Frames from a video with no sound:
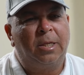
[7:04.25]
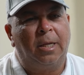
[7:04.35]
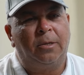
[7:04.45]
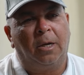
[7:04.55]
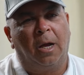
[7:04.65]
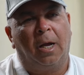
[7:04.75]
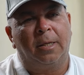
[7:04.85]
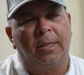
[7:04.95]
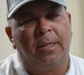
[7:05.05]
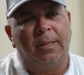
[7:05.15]
say to go
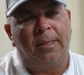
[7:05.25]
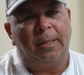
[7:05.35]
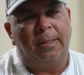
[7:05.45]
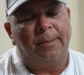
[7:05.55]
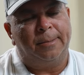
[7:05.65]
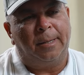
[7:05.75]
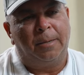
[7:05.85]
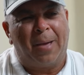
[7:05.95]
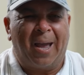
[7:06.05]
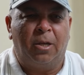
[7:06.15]
out and
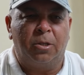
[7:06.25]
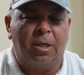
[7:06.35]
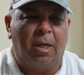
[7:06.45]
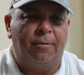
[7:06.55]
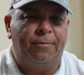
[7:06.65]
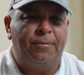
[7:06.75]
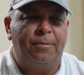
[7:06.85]
back yourself.